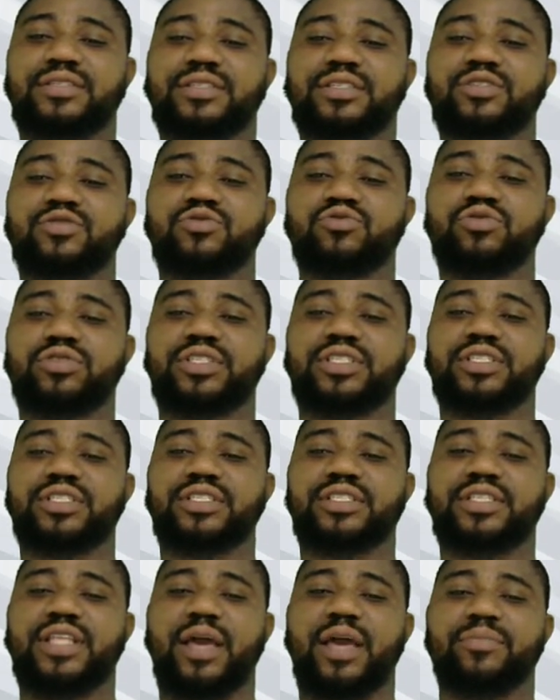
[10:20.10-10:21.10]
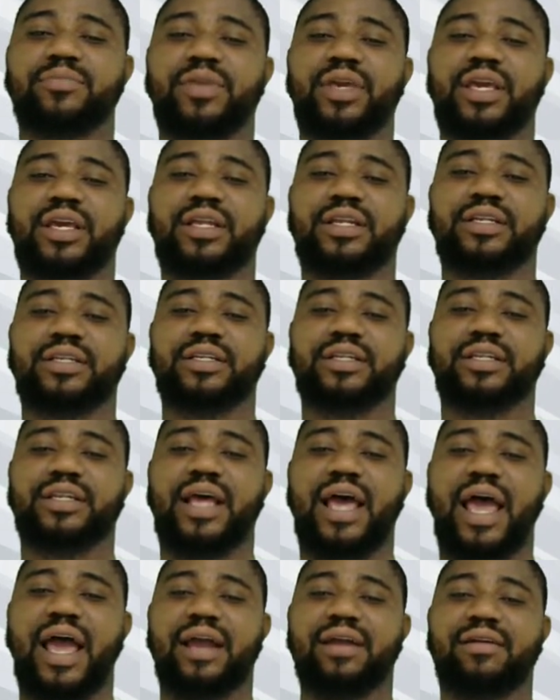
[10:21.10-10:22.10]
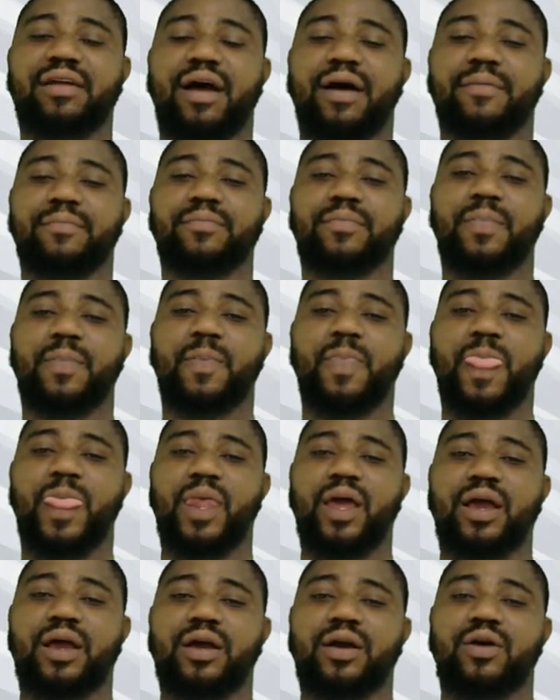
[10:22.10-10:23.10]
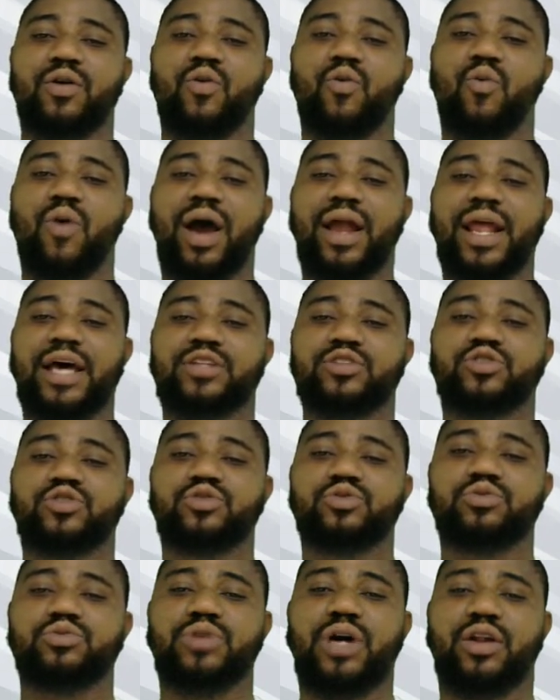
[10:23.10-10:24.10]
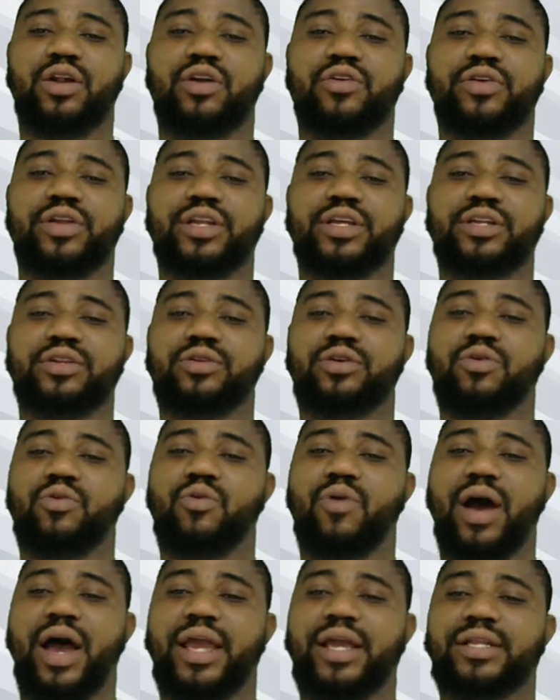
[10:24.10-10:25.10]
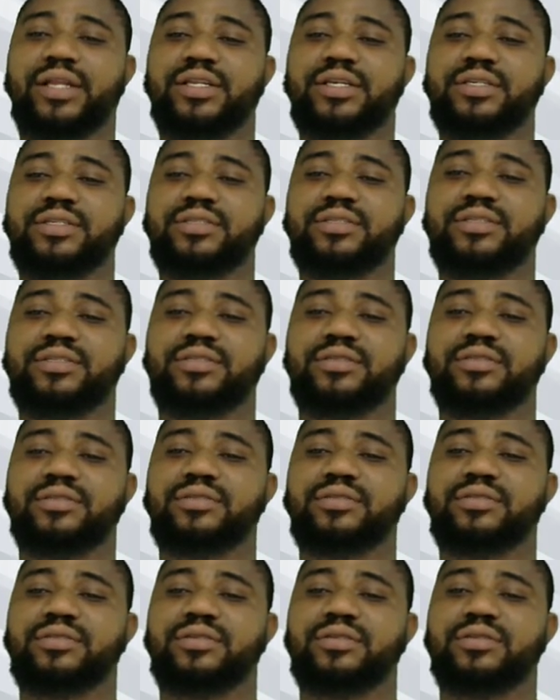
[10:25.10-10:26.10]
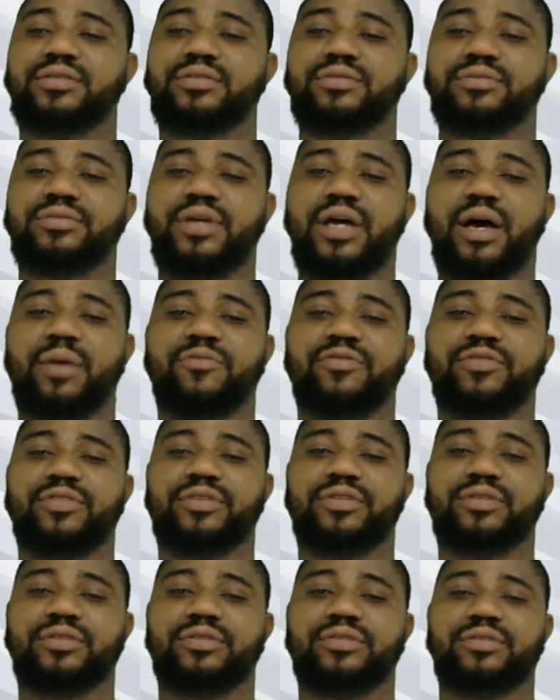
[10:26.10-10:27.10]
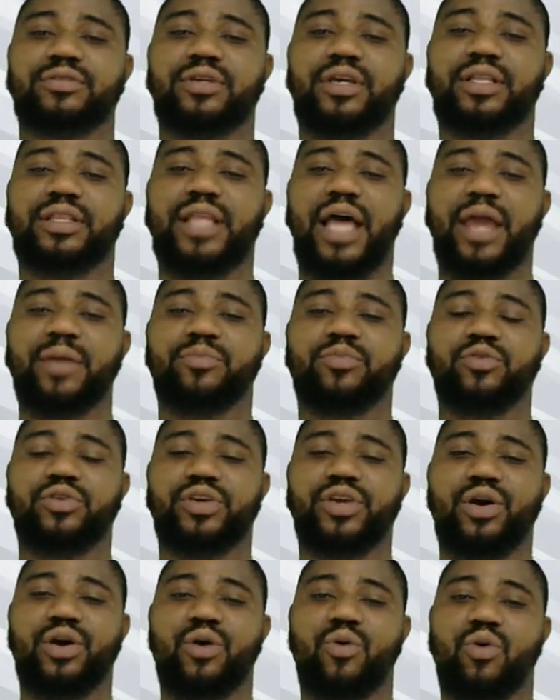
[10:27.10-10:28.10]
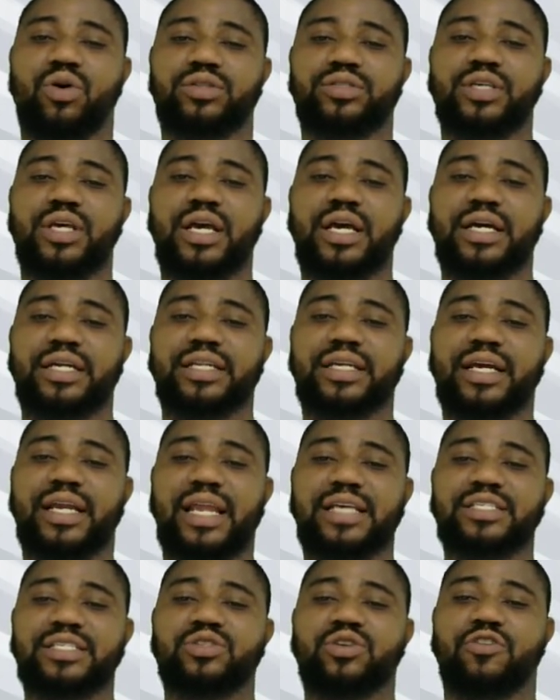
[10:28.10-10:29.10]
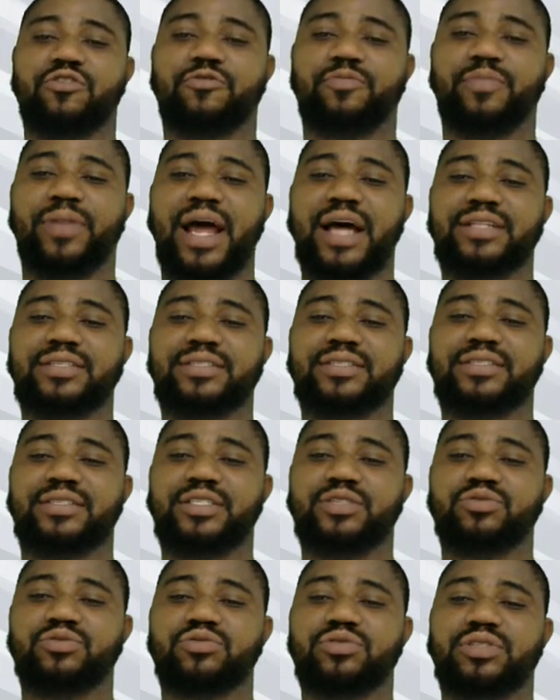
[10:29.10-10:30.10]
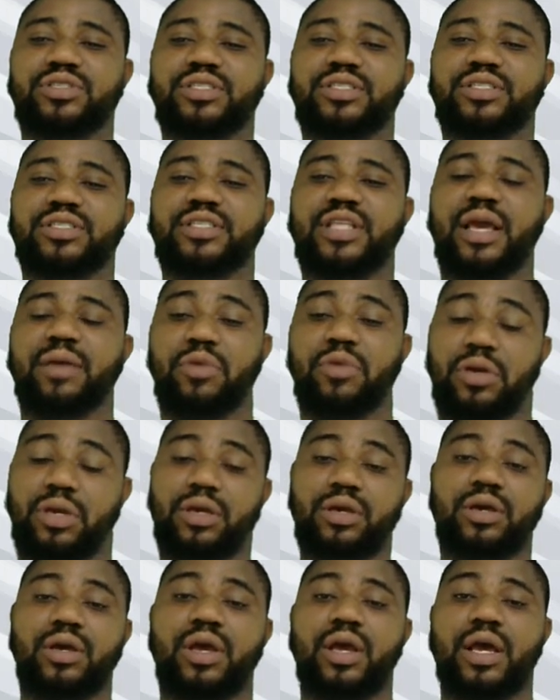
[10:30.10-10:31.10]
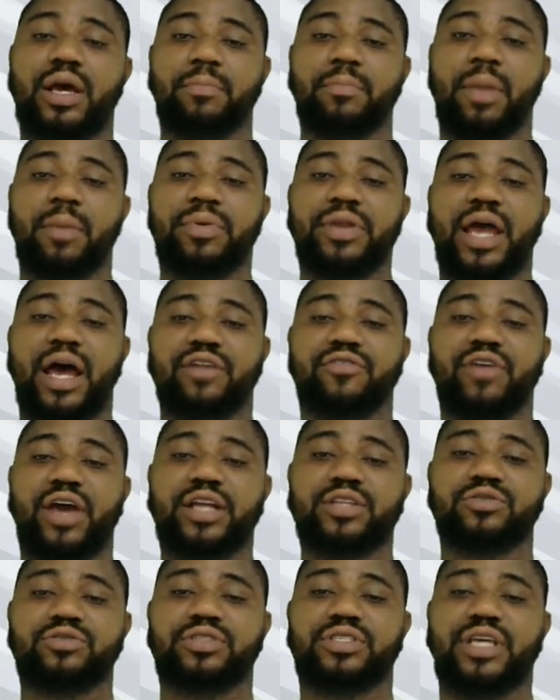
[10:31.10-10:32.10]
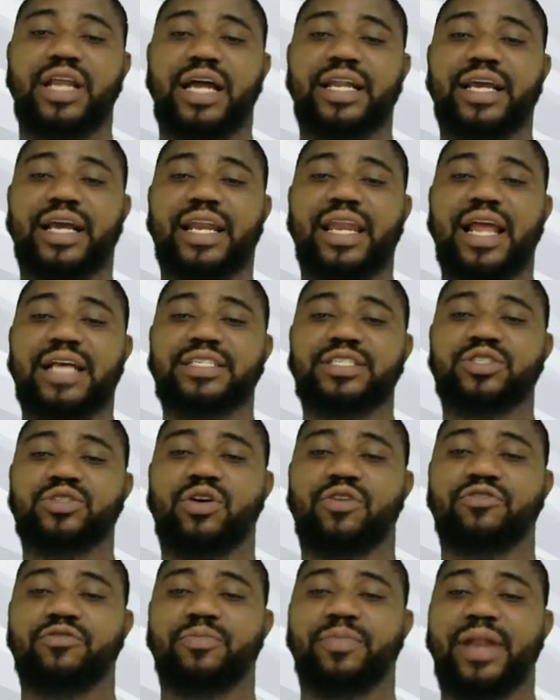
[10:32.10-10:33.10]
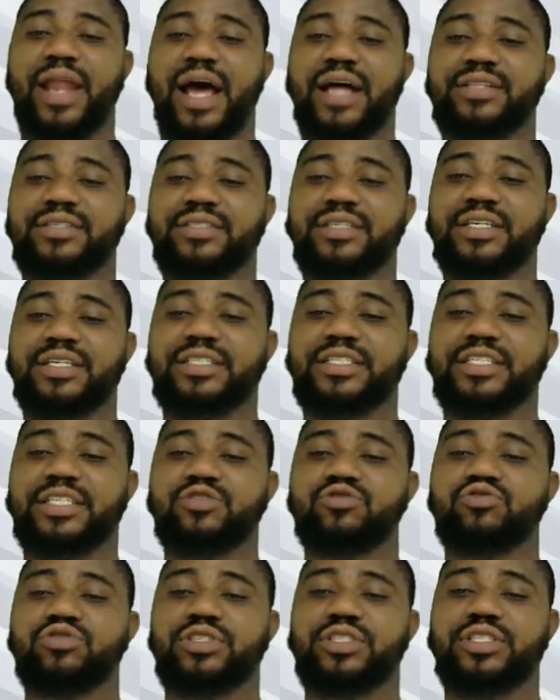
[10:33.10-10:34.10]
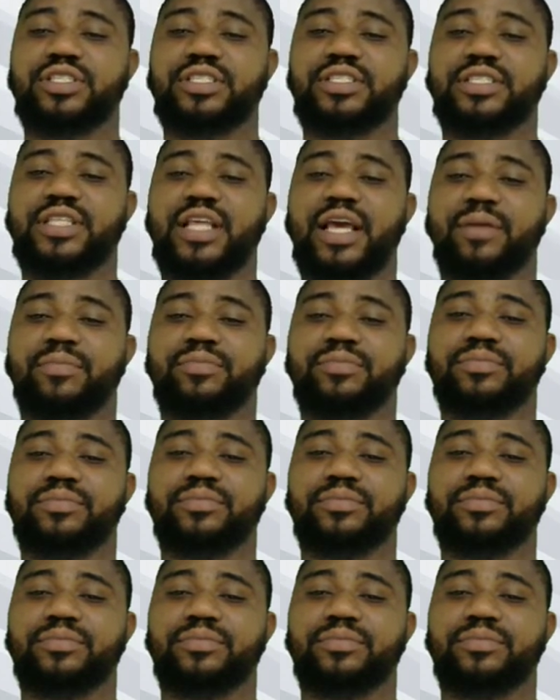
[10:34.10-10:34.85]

the root system in diagram 1 and 2. I don't really know why this is happening, a typo here or what. The classes of plants, the root system, okay. Maybe they are trying to say that the classes of plants in the root system,